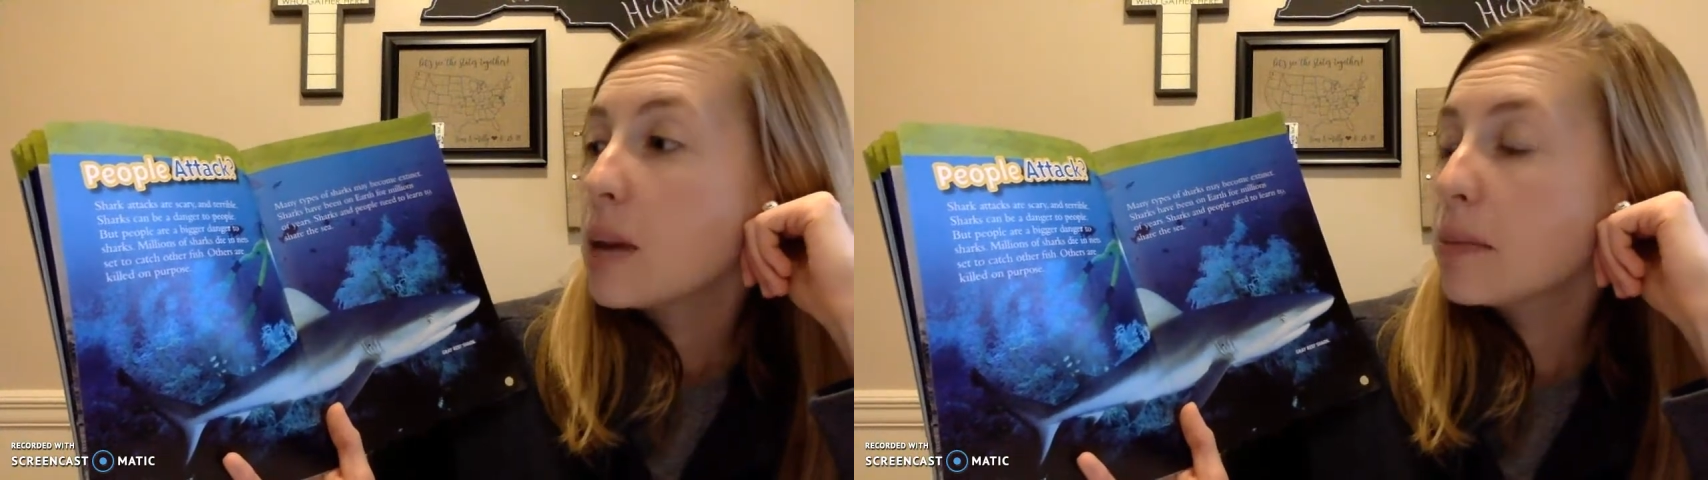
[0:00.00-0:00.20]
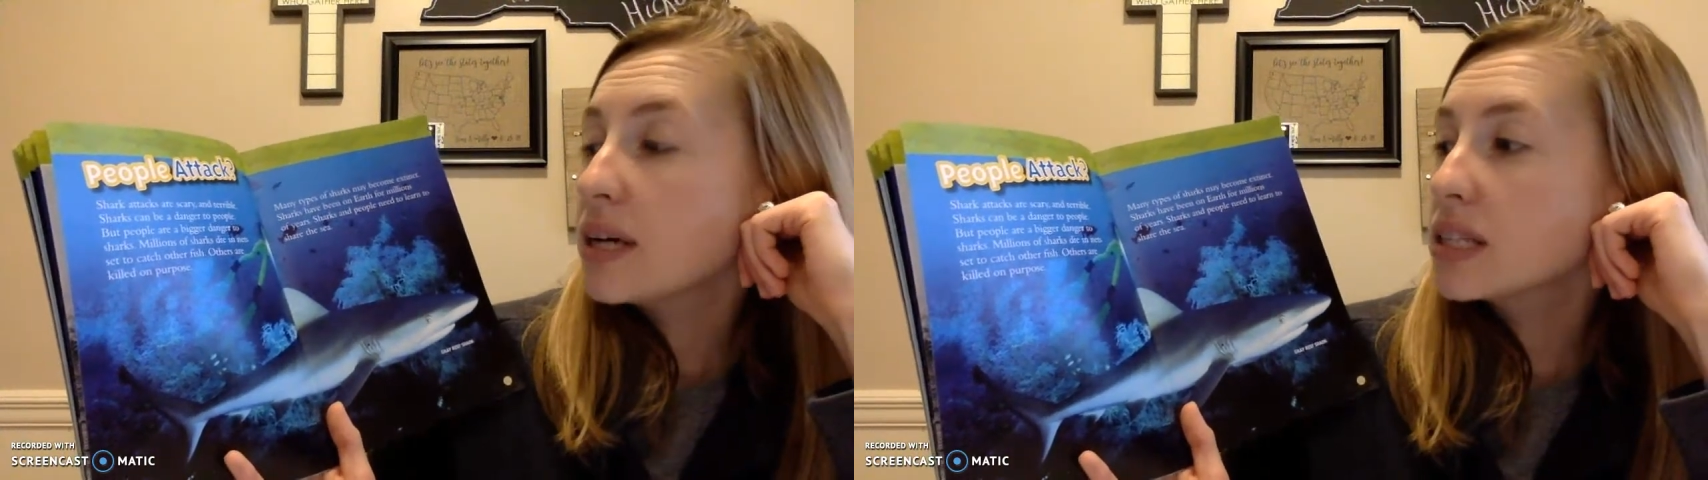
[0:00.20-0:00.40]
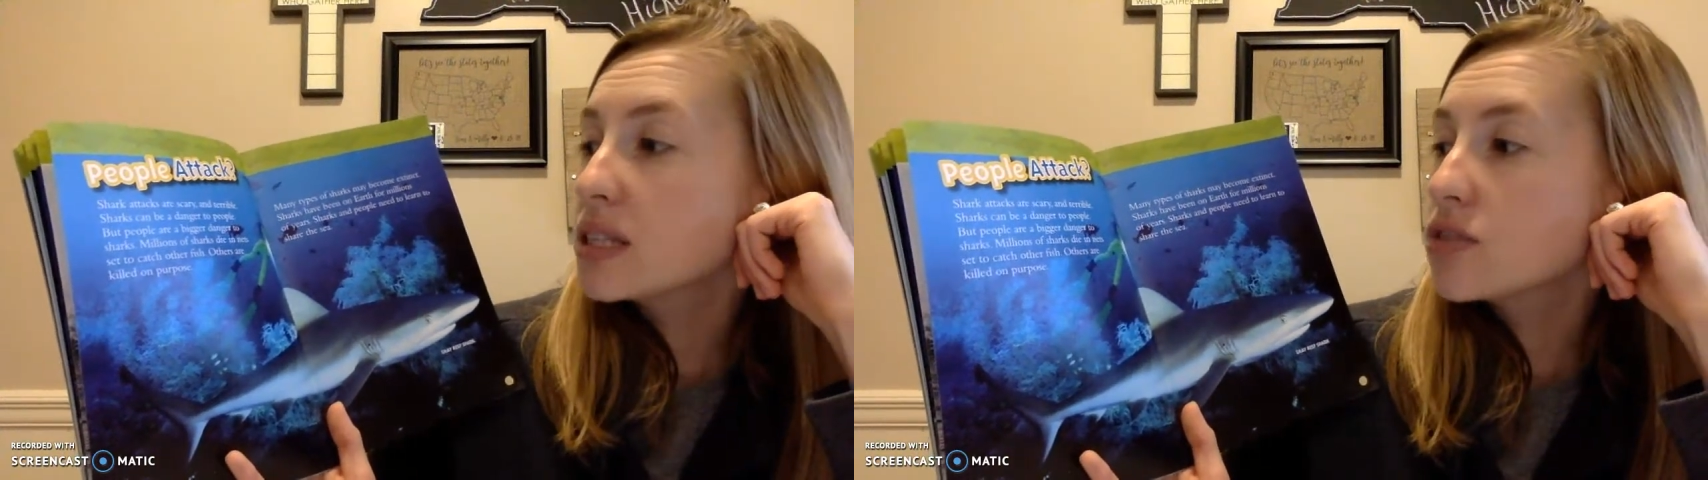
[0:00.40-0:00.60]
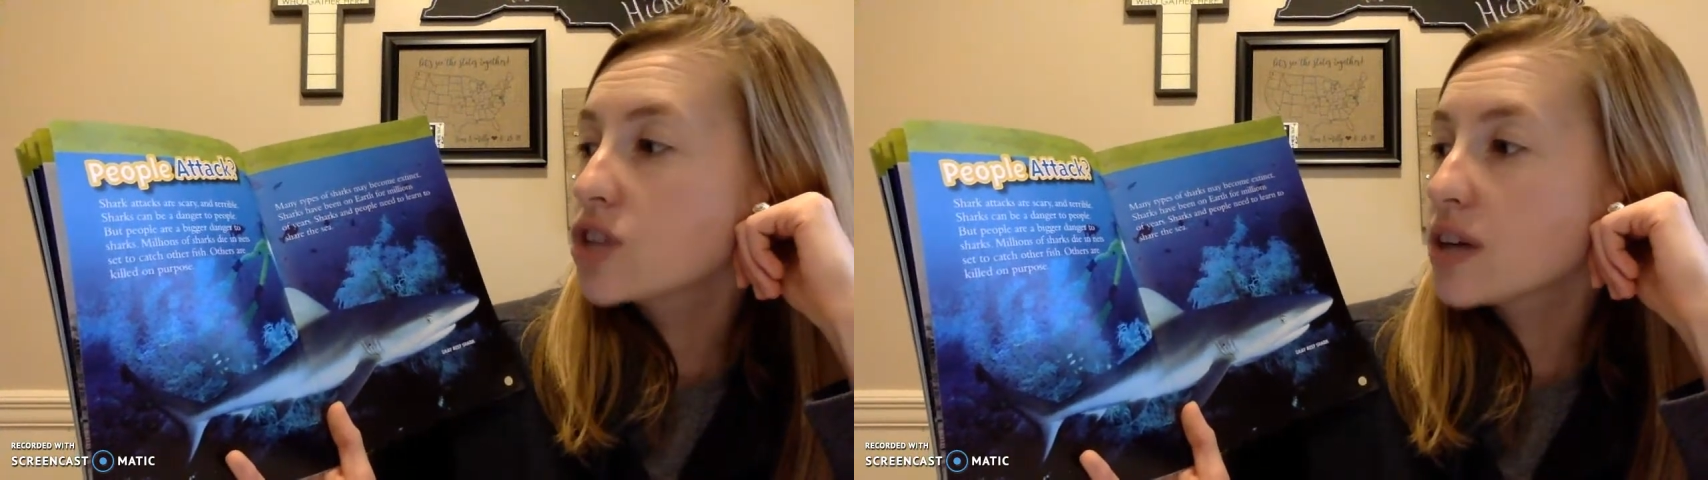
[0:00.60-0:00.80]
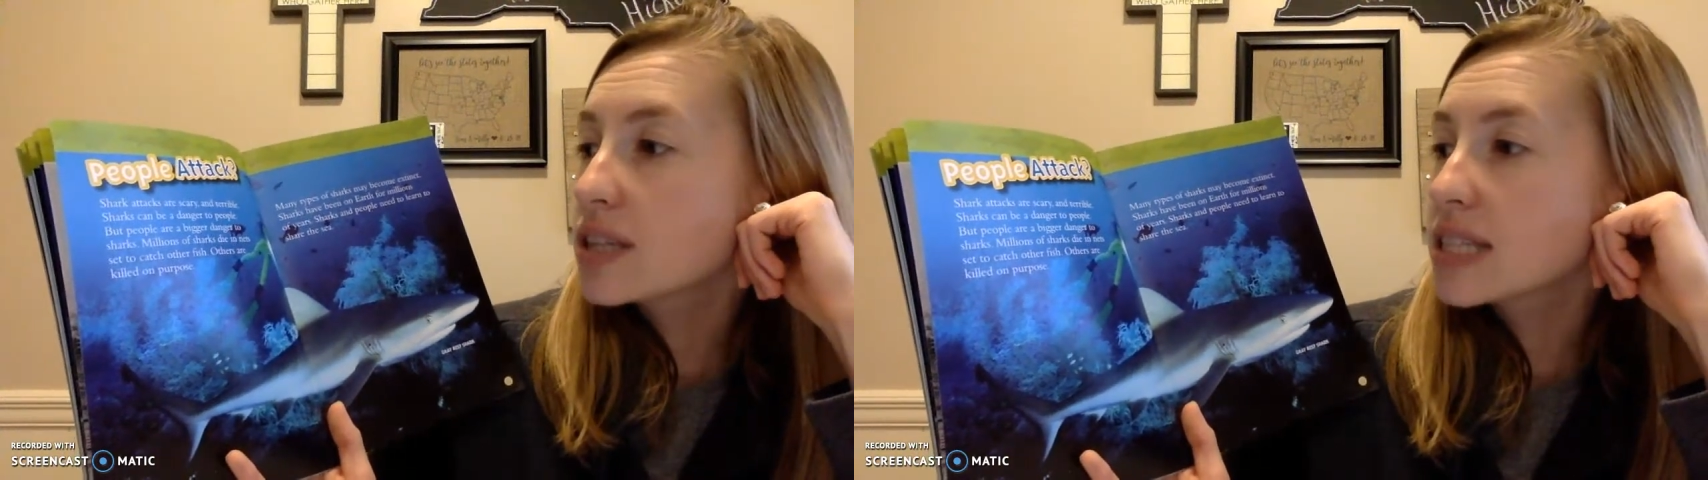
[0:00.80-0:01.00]
Millions of
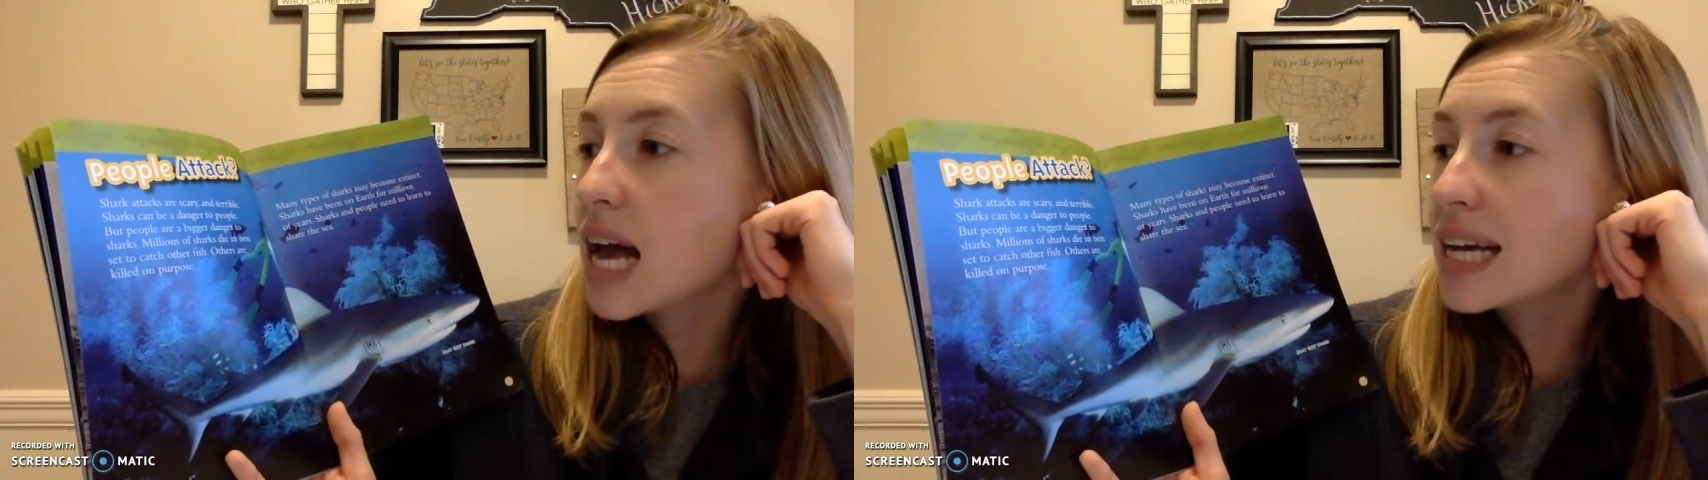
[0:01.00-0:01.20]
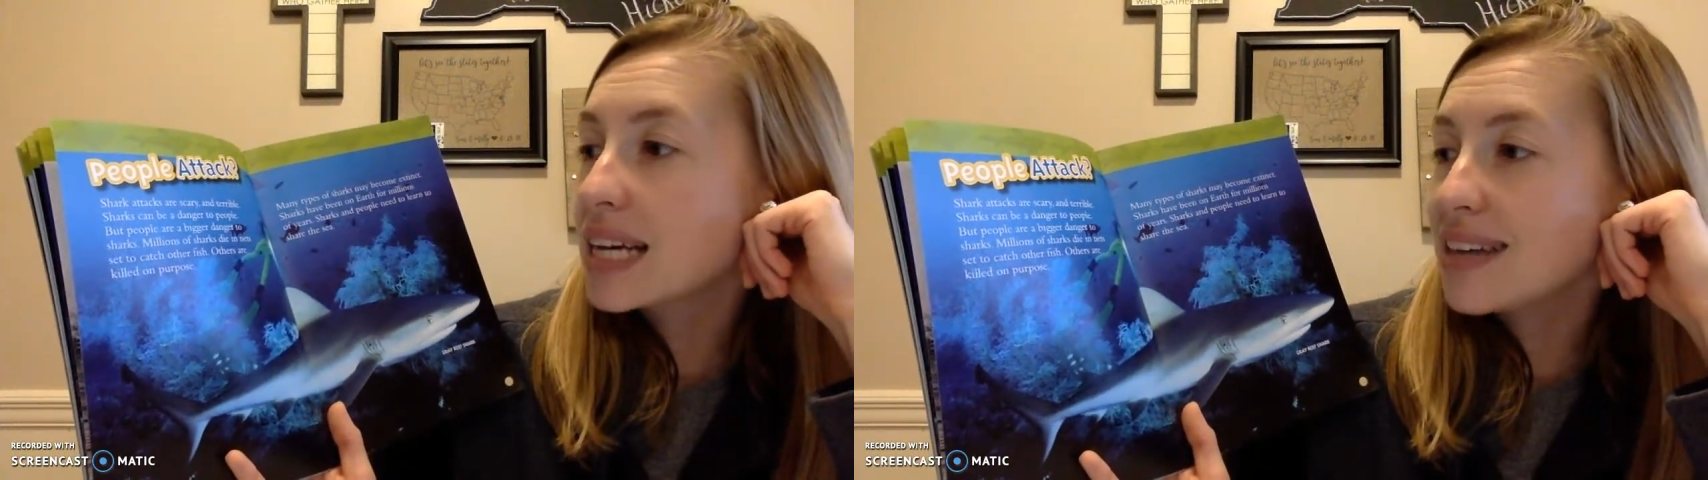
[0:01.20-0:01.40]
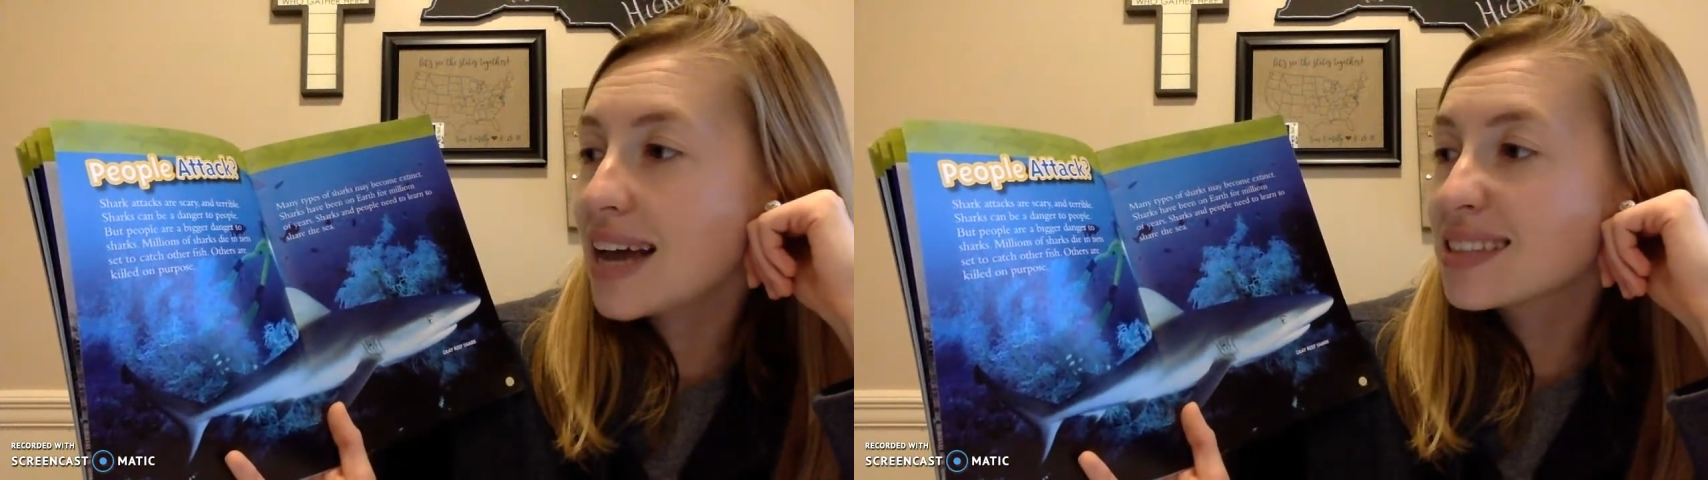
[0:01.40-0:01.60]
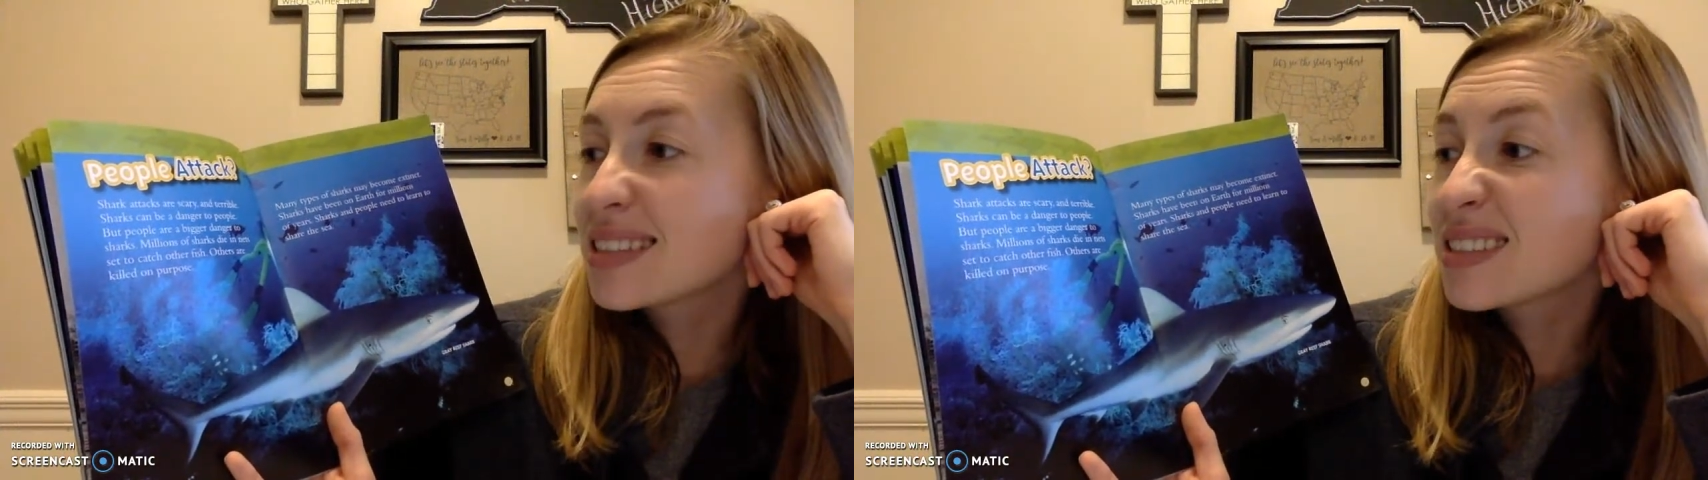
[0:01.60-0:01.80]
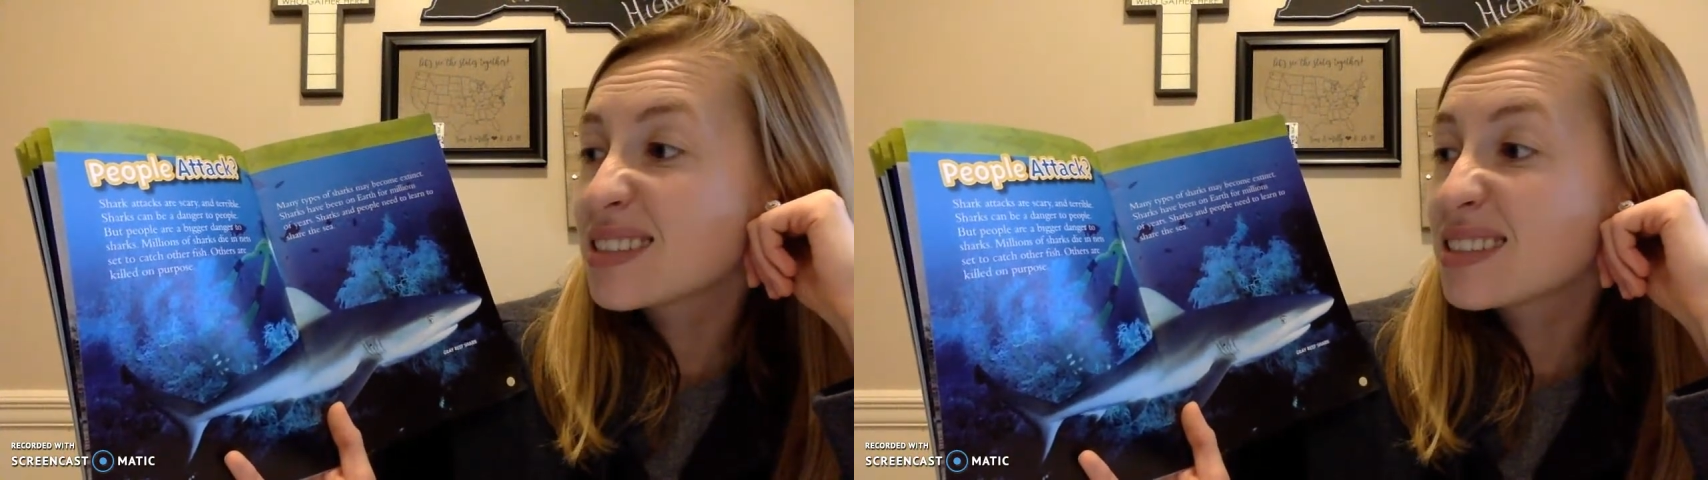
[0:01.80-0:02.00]
sharks die in nets